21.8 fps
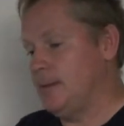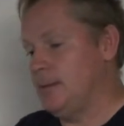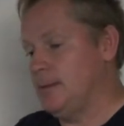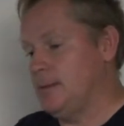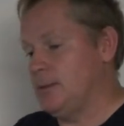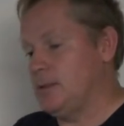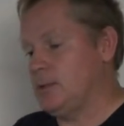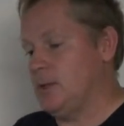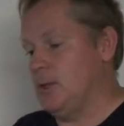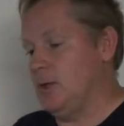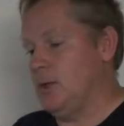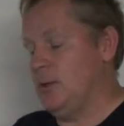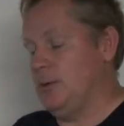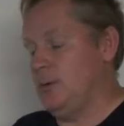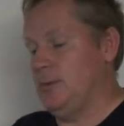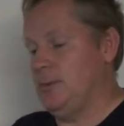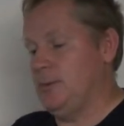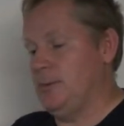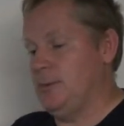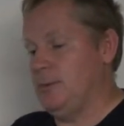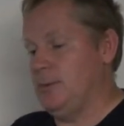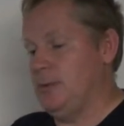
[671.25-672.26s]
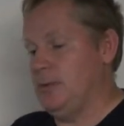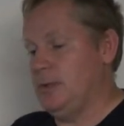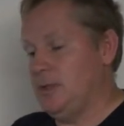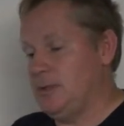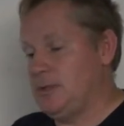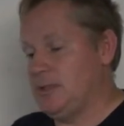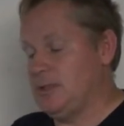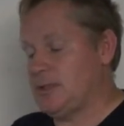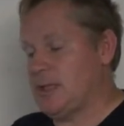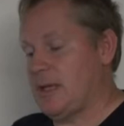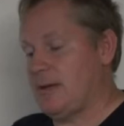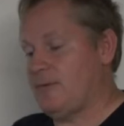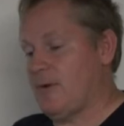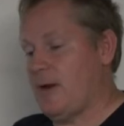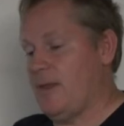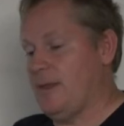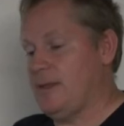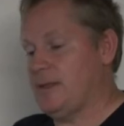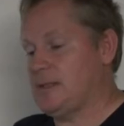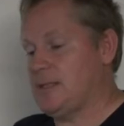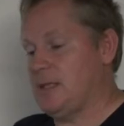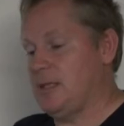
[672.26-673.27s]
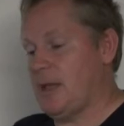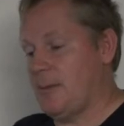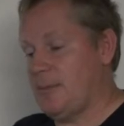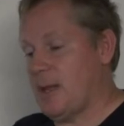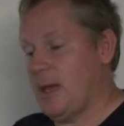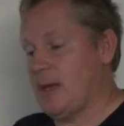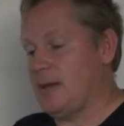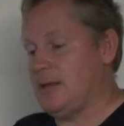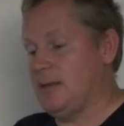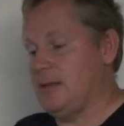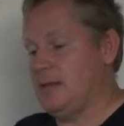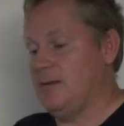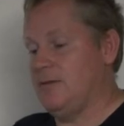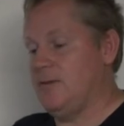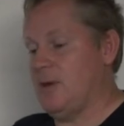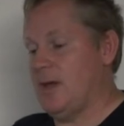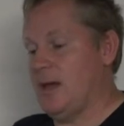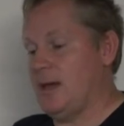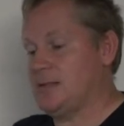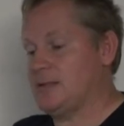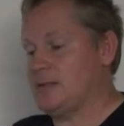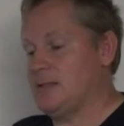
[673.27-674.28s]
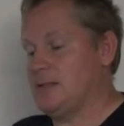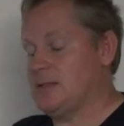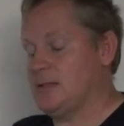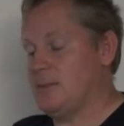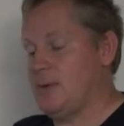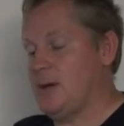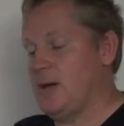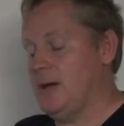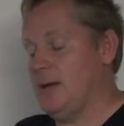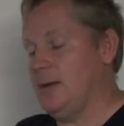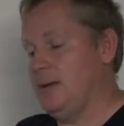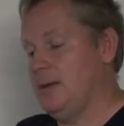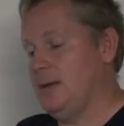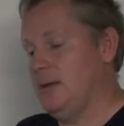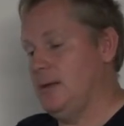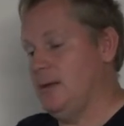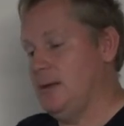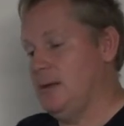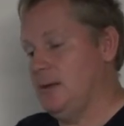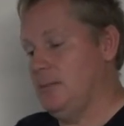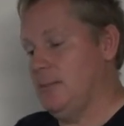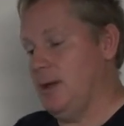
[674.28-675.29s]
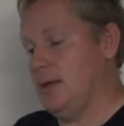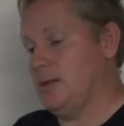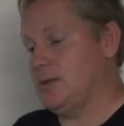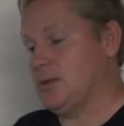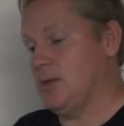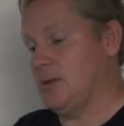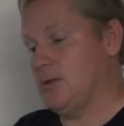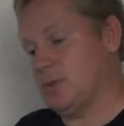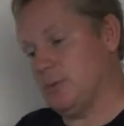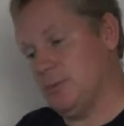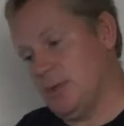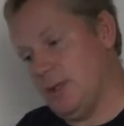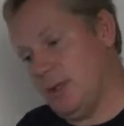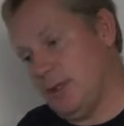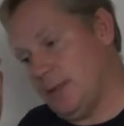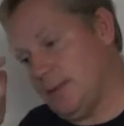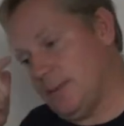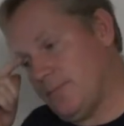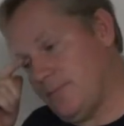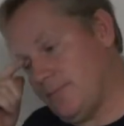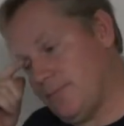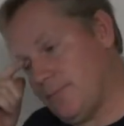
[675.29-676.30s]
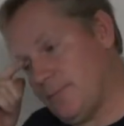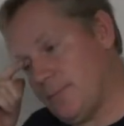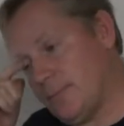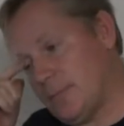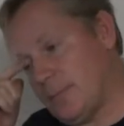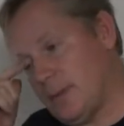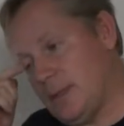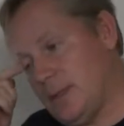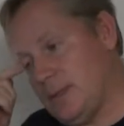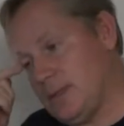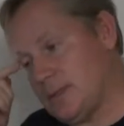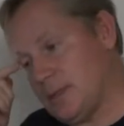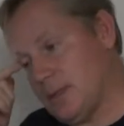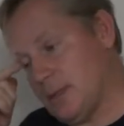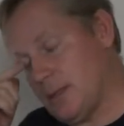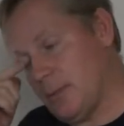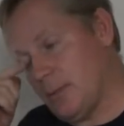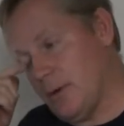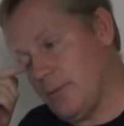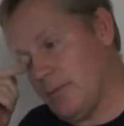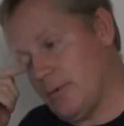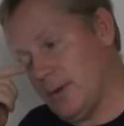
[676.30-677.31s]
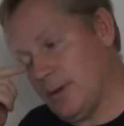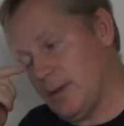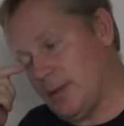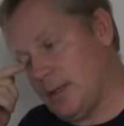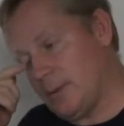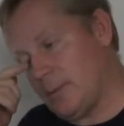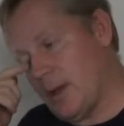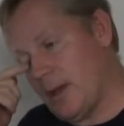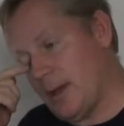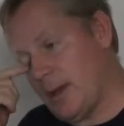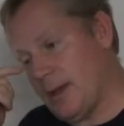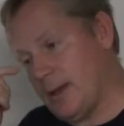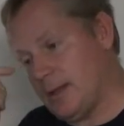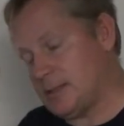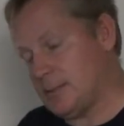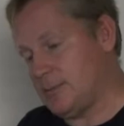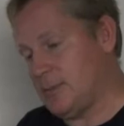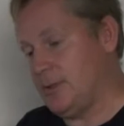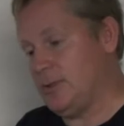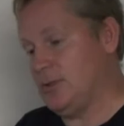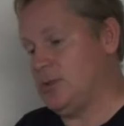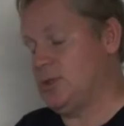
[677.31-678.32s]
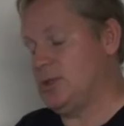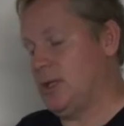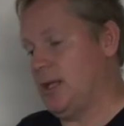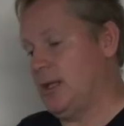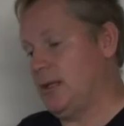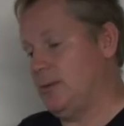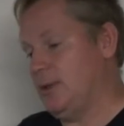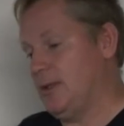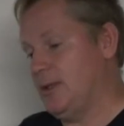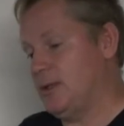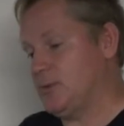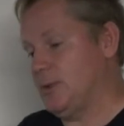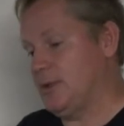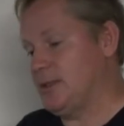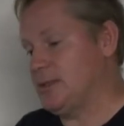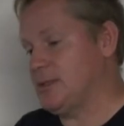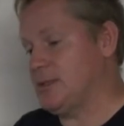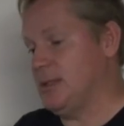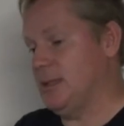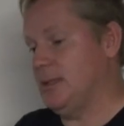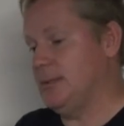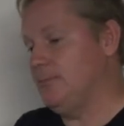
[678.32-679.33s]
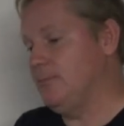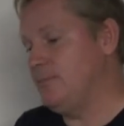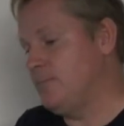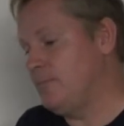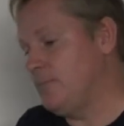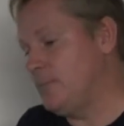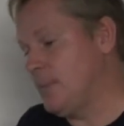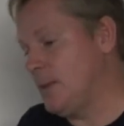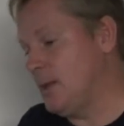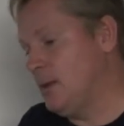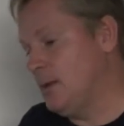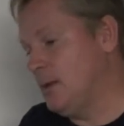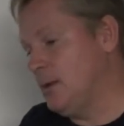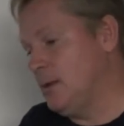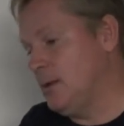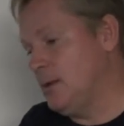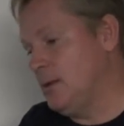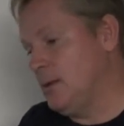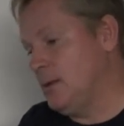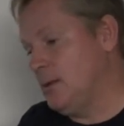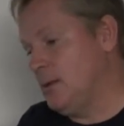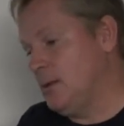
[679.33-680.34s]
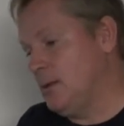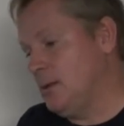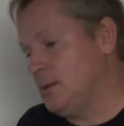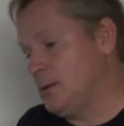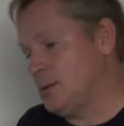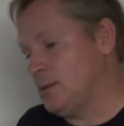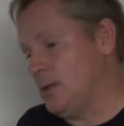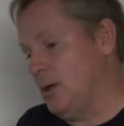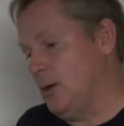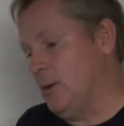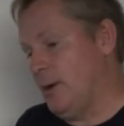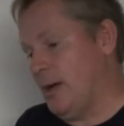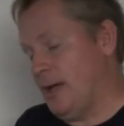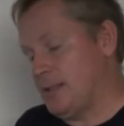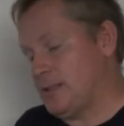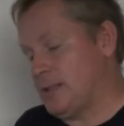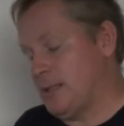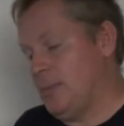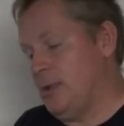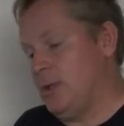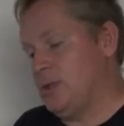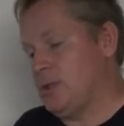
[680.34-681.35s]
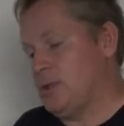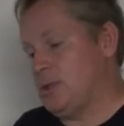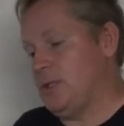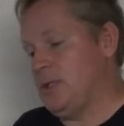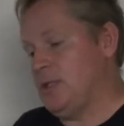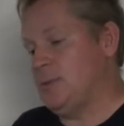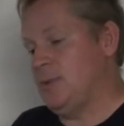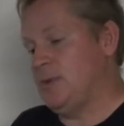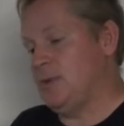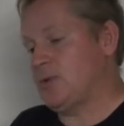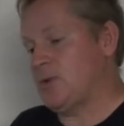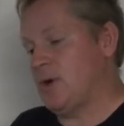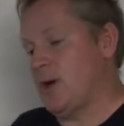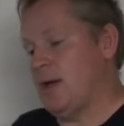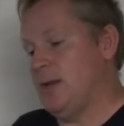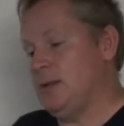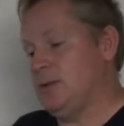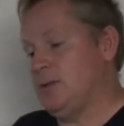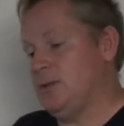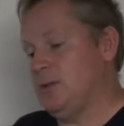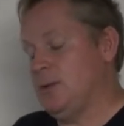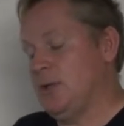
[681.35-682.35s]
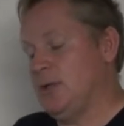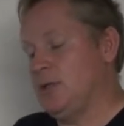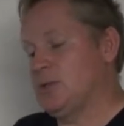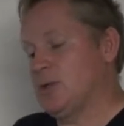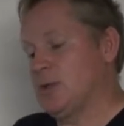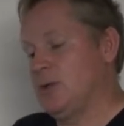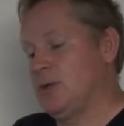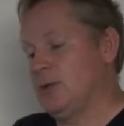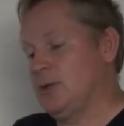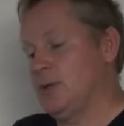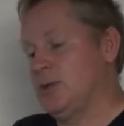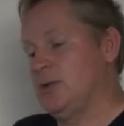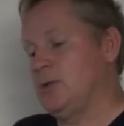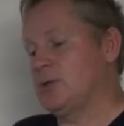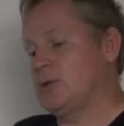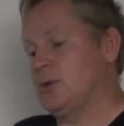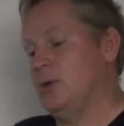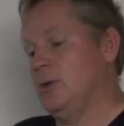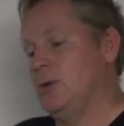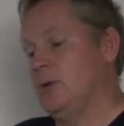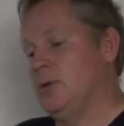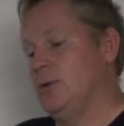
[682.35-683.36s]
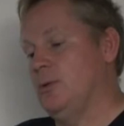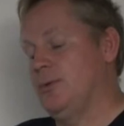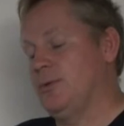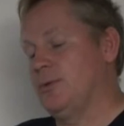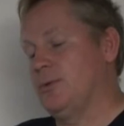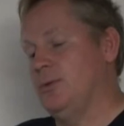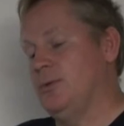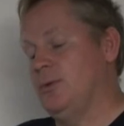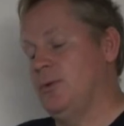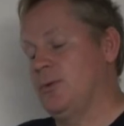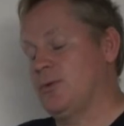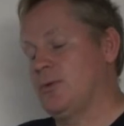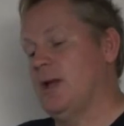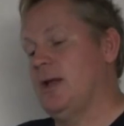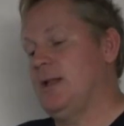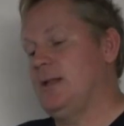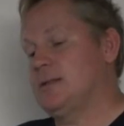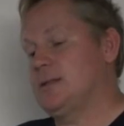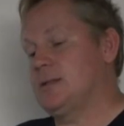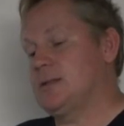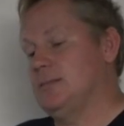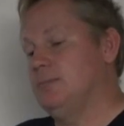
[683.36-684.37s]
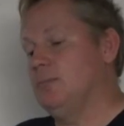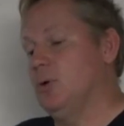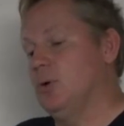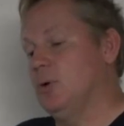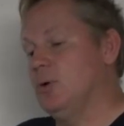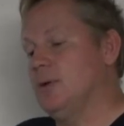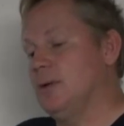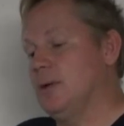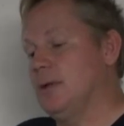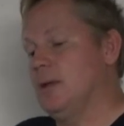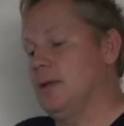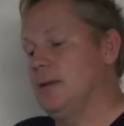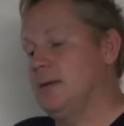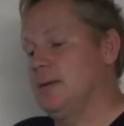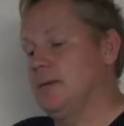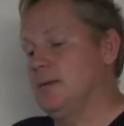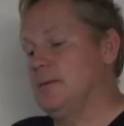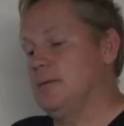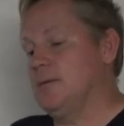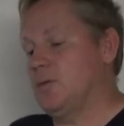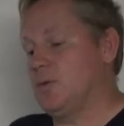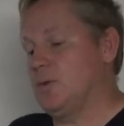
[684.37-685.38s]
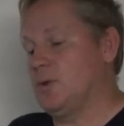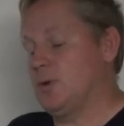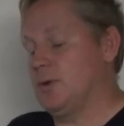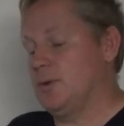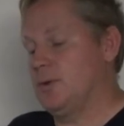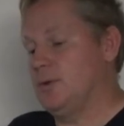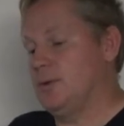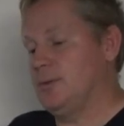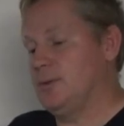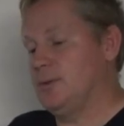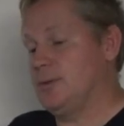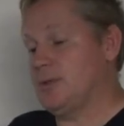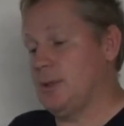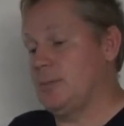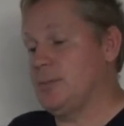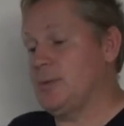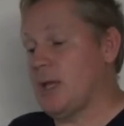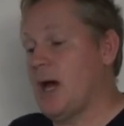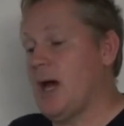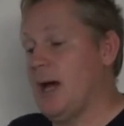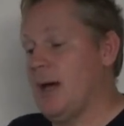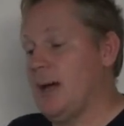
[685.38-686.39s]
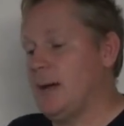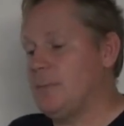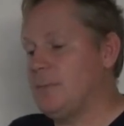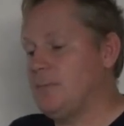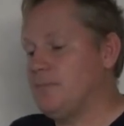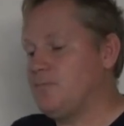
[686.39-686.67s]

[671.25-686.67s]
So since I finally said, I'm not going to give you access to my social media, he's going to come over here and kick my ass and beat the shit out of me. That's what he said. So, as I mentioned, he's been trying to exert control through threats and bullying for some time.